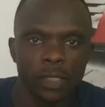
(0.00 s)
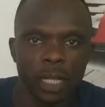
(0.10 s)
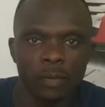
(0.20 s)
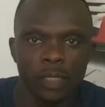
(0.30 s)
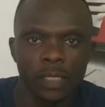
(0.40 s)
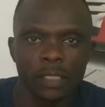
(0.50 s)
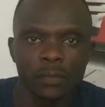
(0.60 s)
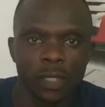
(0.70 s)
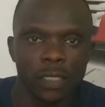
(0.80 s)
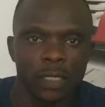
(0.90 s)
We update
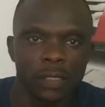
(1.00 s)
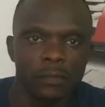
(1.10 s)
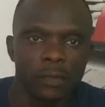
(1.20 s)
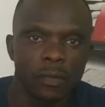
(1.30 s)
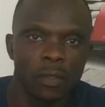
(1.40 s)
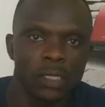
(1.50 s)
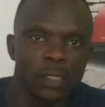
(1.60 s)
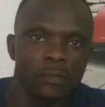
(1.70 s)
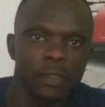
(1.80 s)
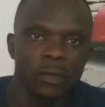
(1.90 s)
you and give you
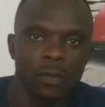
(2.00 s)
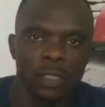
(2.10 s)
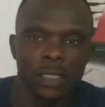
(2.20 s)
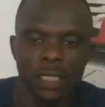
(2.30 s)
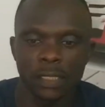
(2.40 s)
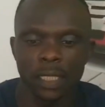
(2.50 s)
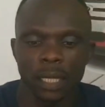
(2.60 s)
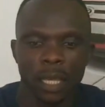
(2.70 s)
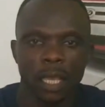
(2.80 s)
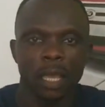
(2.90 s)
quality video content
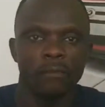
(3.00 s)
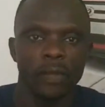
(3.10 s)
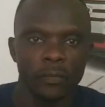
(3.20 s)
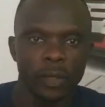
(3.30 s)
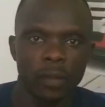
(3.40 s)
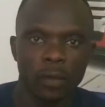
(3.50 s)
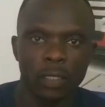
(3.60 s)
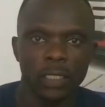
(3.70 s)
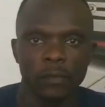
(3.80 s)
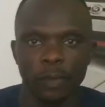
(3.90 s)
every week
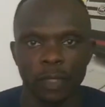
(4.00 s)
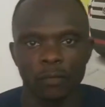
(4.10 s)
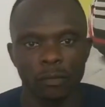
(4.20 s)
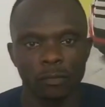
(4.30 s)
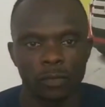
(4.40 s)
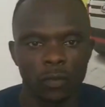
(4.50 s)
on this platform.